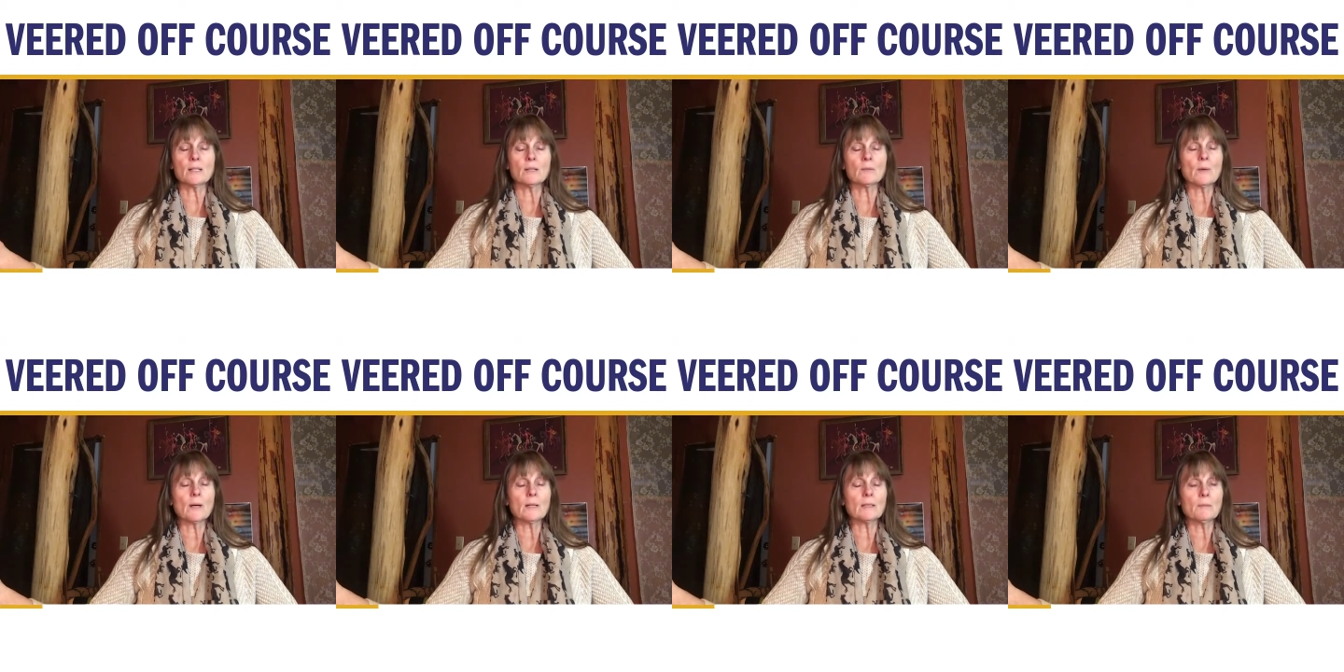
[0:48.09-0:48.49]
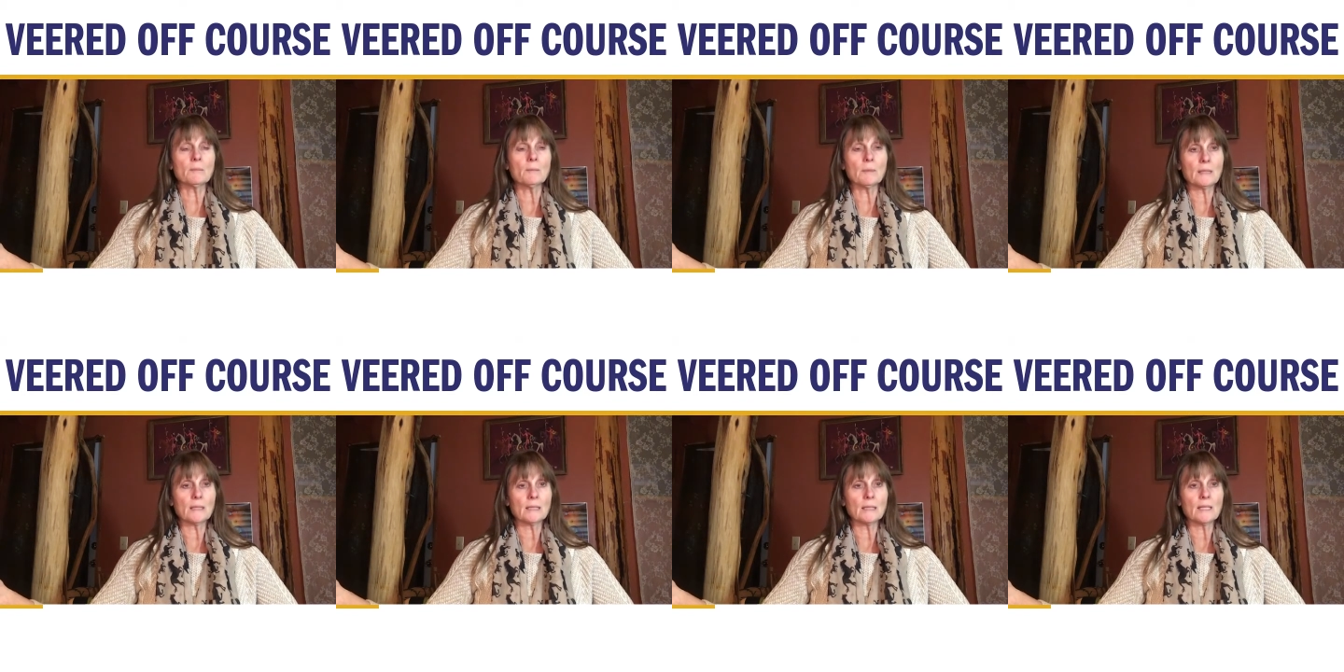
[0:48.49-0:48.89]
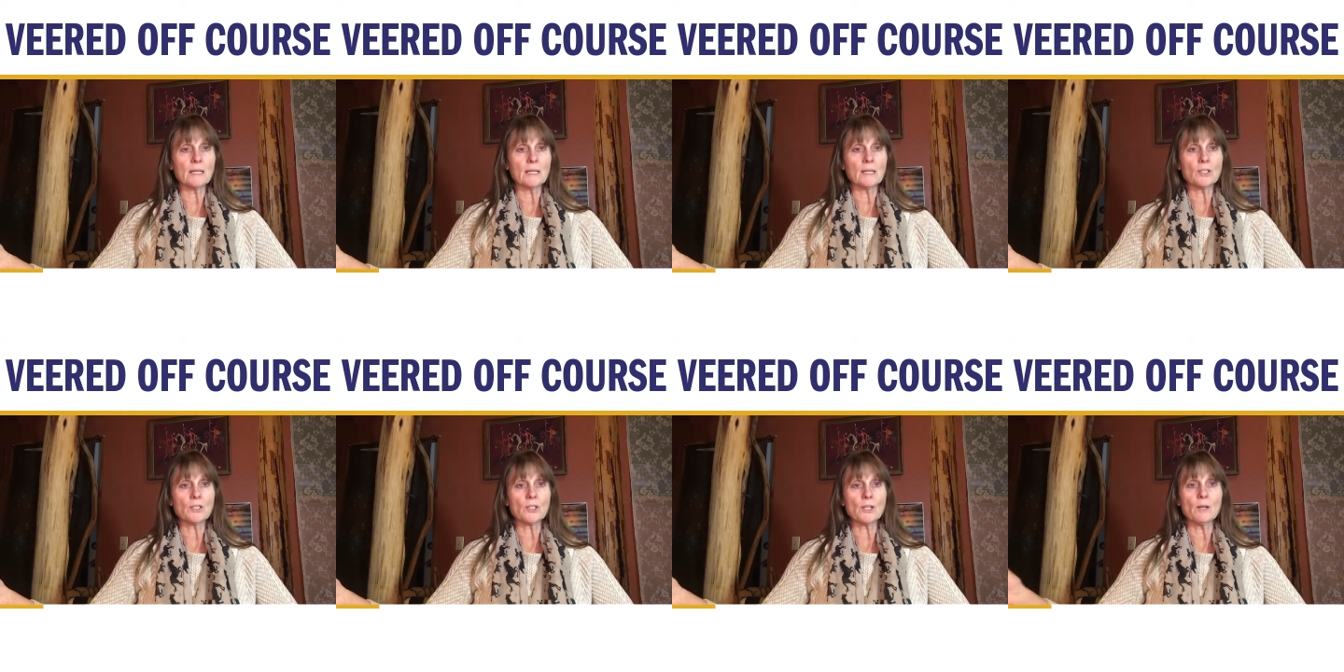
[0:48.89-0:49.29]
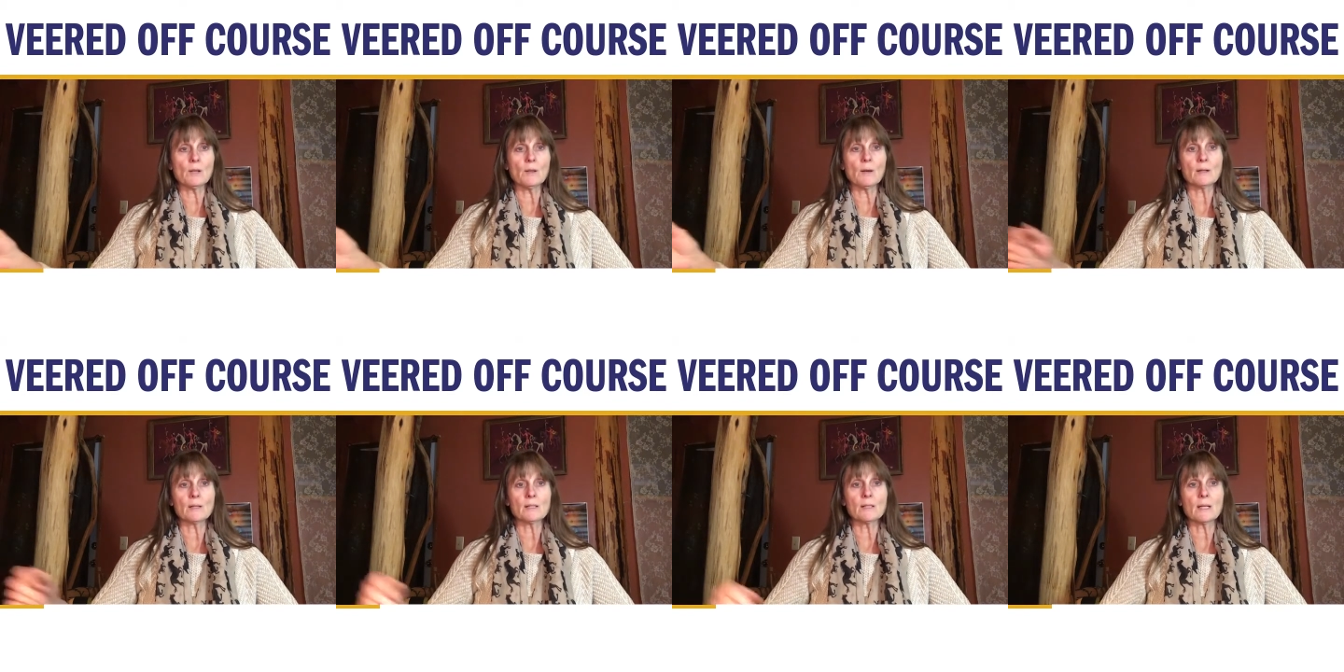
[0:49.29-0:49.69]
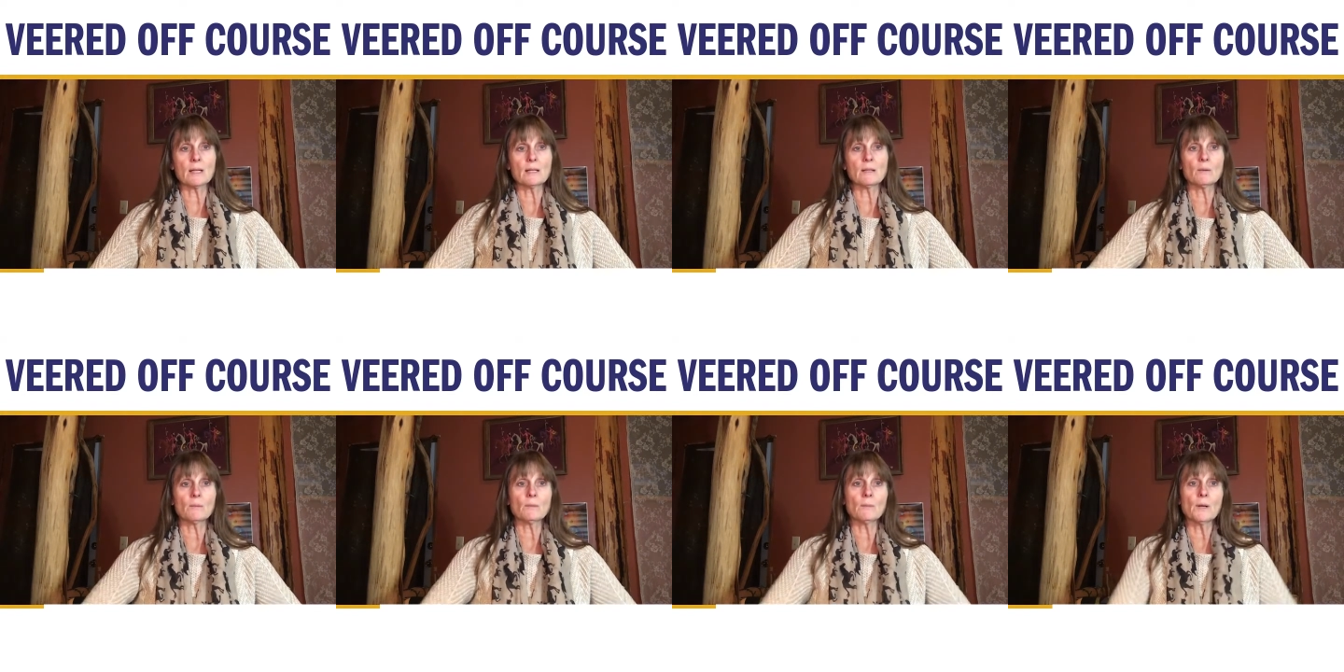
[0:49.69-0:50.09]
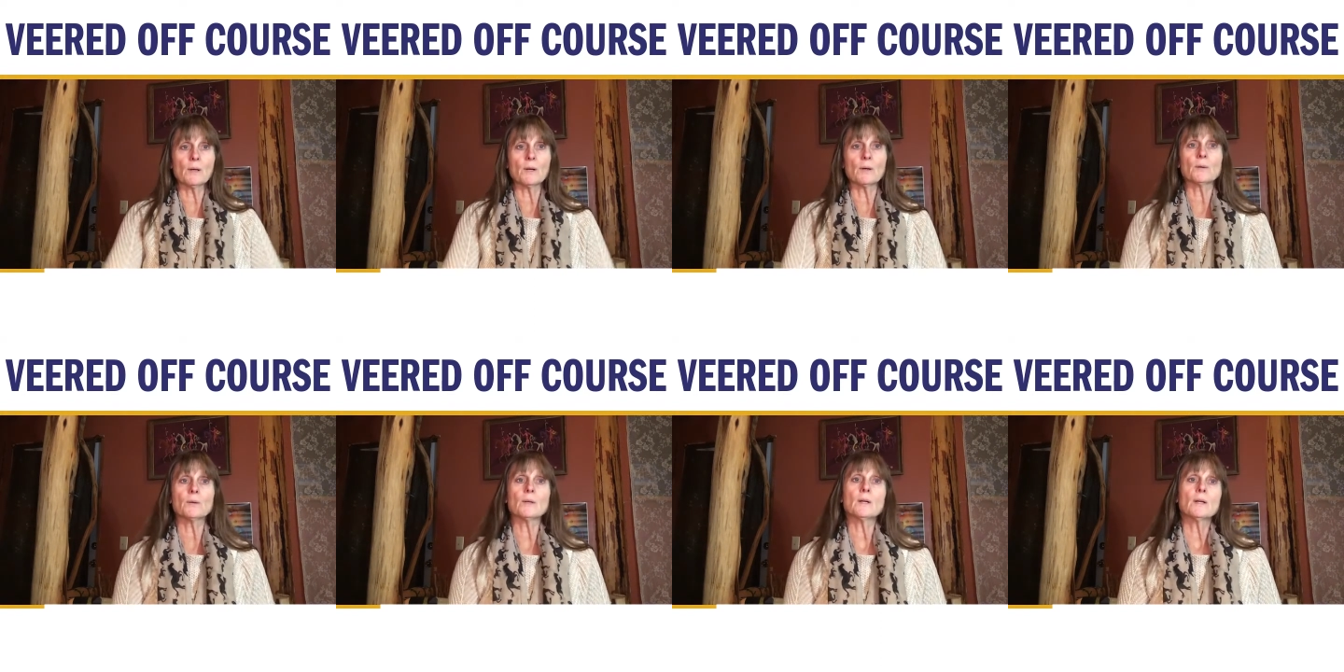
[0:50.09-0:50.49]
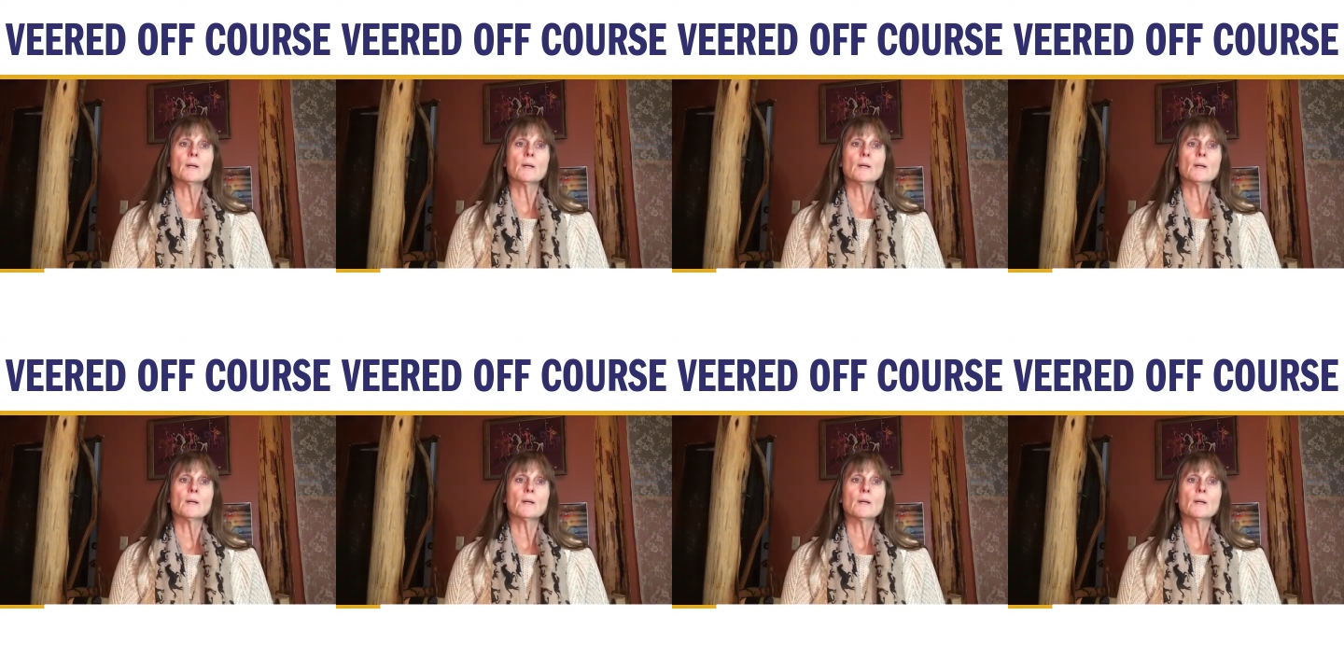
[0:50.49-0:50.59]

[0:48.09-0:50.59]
and wound up in the ditch alongside the road.